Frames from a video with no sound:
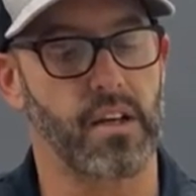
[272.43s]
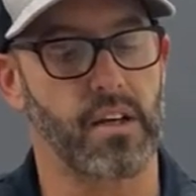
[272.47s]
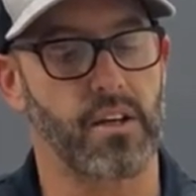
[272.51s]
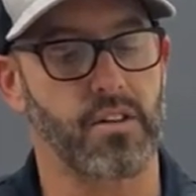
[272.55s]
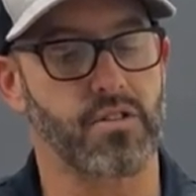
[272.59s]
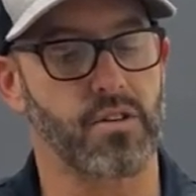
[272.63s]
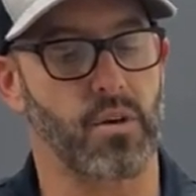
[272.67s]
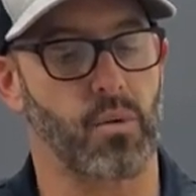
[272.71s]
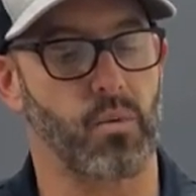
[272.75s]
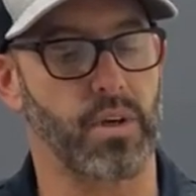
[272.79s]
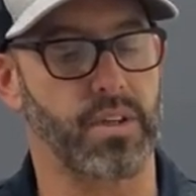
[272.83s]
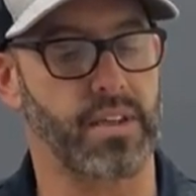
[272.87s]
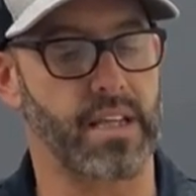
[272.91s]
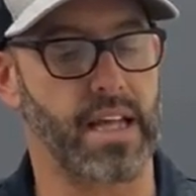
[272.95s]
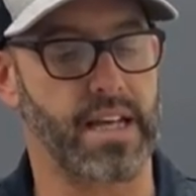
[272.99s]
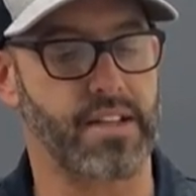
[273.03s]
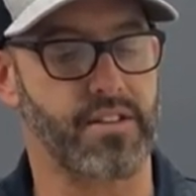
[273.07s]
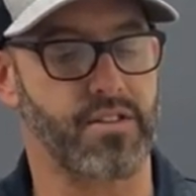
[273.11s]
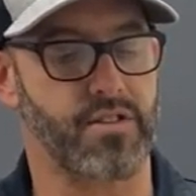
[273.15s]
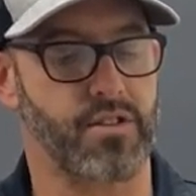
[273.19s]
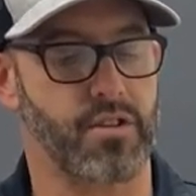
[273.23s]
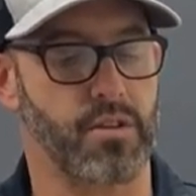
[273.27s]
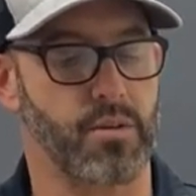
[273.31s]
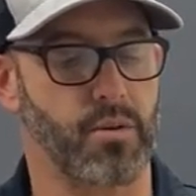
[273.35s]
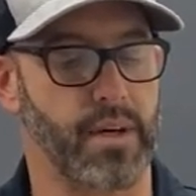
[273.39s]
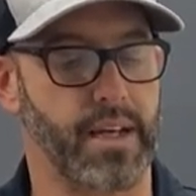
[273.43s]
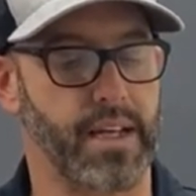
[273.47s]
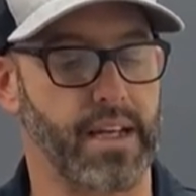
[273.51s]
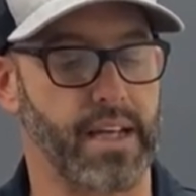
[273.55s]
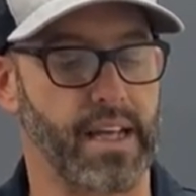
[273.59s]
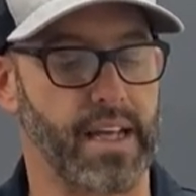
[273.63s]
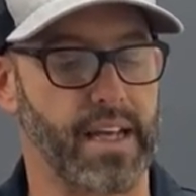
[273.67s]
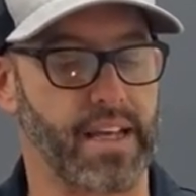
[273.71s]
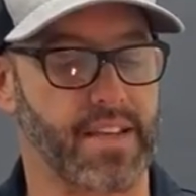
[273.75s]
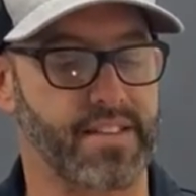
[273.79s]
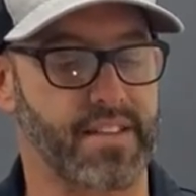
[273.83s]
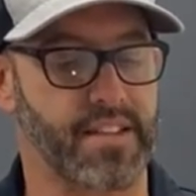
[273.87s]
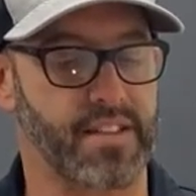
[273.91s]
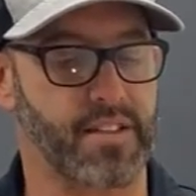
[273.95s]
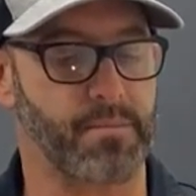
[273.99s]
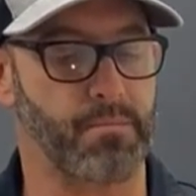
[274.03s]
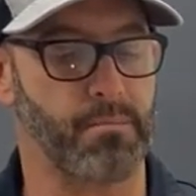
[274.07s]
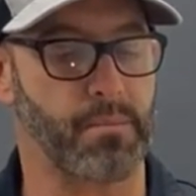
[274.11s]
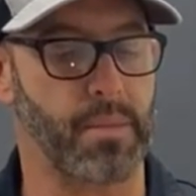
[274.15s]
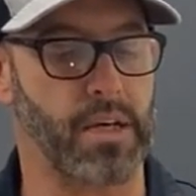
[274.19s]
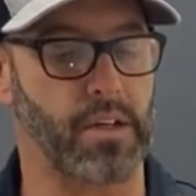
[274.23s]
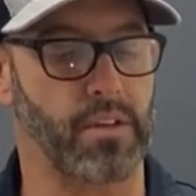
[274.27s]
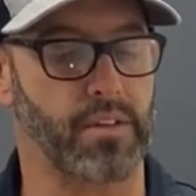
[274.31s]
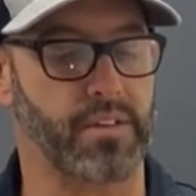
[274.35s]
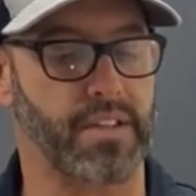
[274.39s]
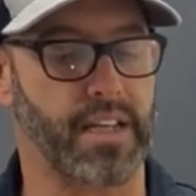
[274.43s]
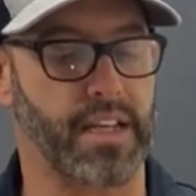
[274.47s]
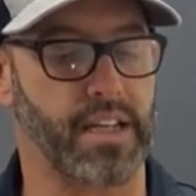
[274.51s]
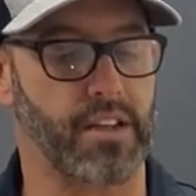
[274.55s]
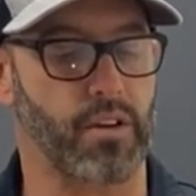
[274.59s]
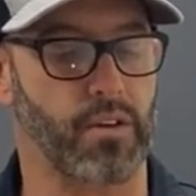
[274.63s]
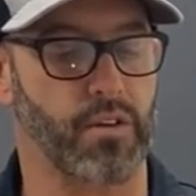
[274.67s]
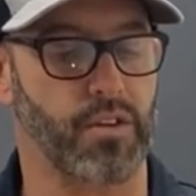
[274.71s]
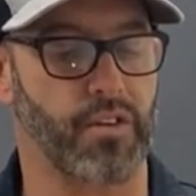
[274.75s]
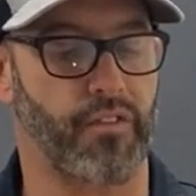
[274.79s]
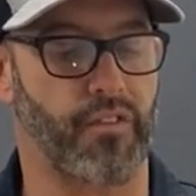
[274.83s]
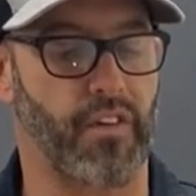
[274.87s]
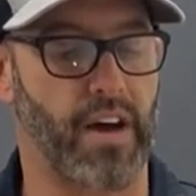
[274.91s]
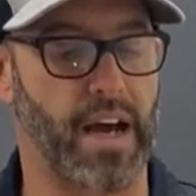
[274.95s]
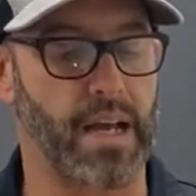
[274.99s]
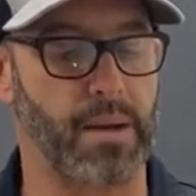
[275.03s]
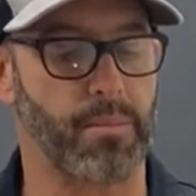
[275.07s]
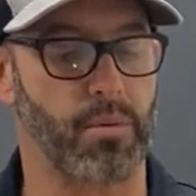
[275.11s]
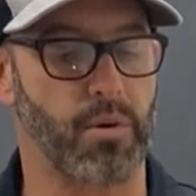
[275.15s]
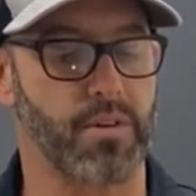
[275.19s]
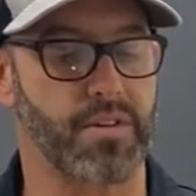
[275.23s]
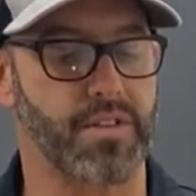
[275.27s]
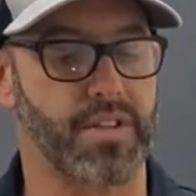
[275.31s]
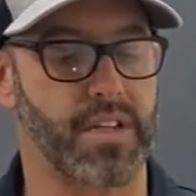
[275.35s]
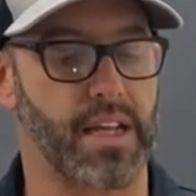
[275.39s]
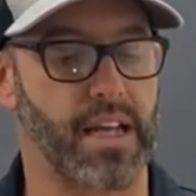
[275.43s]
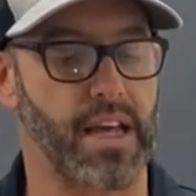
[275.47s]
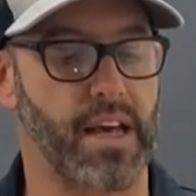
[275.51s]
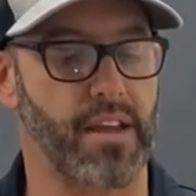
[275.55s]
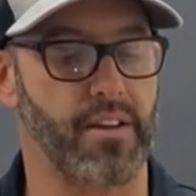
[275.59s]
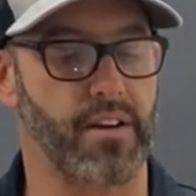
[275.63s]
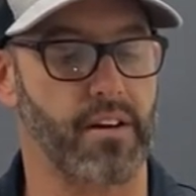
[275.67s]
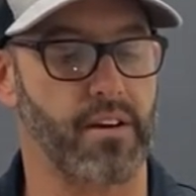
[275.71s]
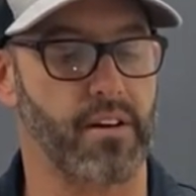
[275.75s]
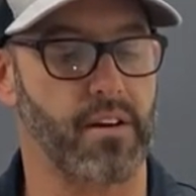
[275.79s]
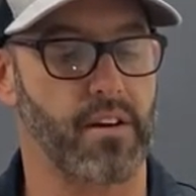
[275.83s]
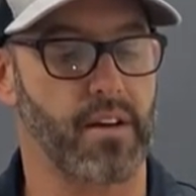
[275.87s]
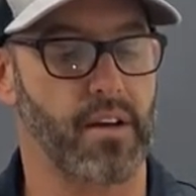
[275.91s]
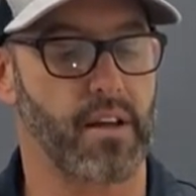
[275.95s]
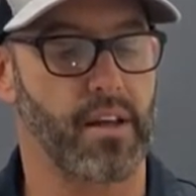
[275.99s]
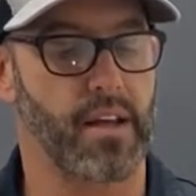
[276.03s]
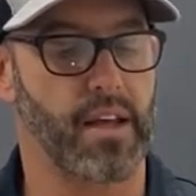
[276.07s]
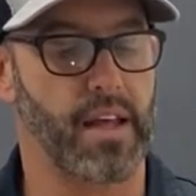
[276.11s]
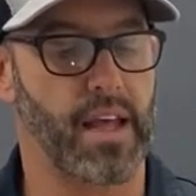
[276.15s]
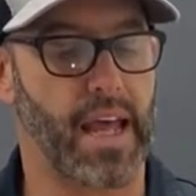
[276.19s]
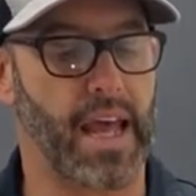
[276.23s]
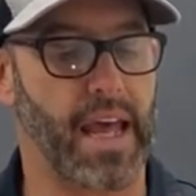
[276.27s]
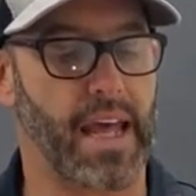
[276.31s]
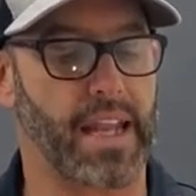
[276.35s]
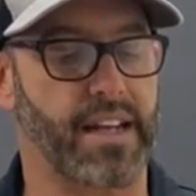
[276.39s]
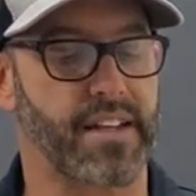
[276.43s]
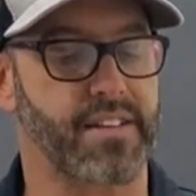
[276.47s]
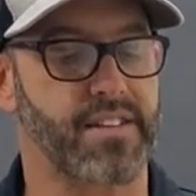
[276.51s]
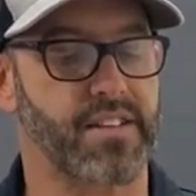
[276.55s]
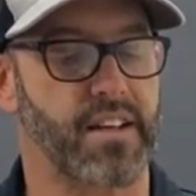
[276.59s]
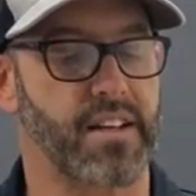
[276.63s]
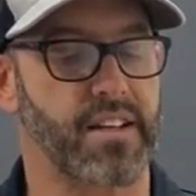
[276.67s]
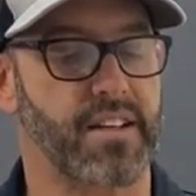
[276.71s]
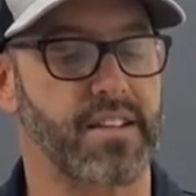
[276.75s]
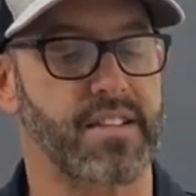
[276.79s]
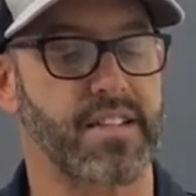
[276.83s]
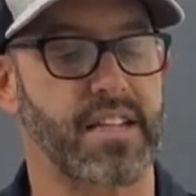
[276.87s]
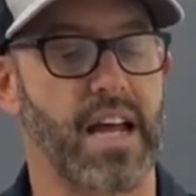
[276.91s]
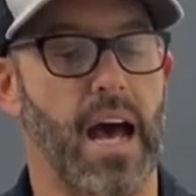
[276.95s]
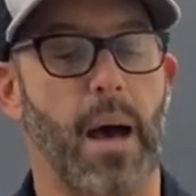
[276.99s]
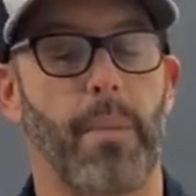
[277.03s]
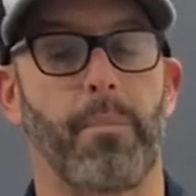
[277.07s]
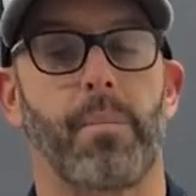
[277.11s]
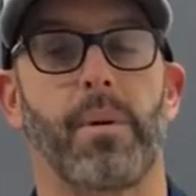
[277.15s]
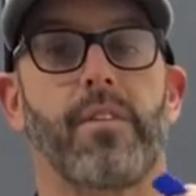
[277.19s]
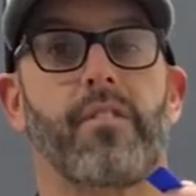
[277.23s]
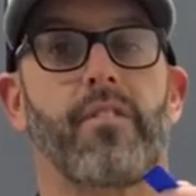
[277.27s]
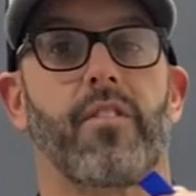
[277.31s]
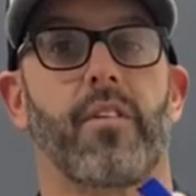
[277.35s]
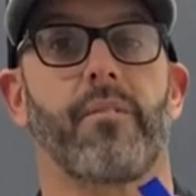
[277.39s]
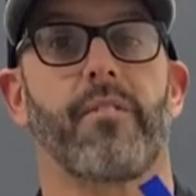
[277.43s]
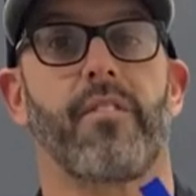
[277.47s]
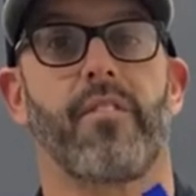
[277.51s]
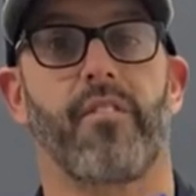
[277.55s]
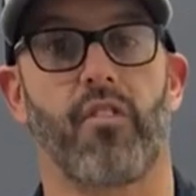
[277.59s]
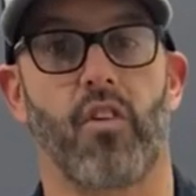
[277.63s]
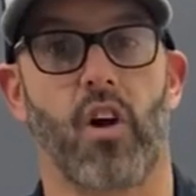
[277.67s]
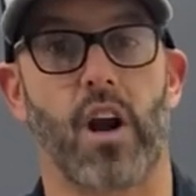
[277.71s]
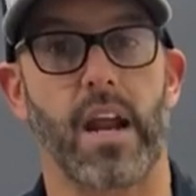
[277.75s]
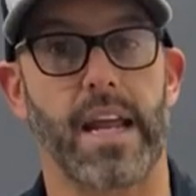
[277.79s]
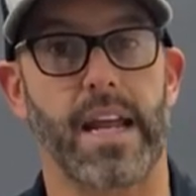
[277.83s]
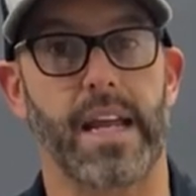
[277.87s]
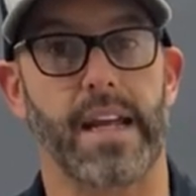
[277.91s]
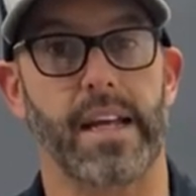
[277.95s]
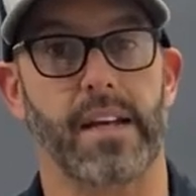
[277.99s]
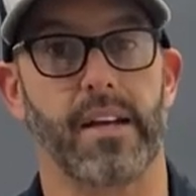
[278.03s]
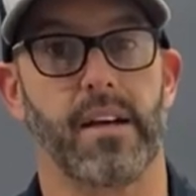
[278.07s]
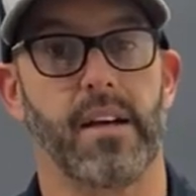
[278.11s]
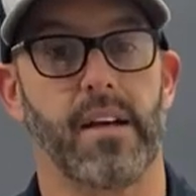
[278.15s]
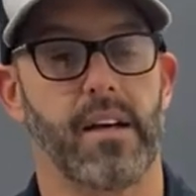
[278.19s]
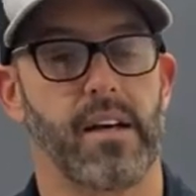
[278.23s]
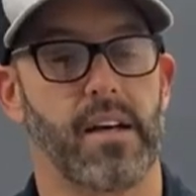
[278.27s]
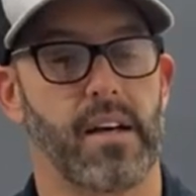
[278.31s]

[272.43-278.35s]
So what that's doing is it's melting those fibers together, and it's going to stop it from fraying.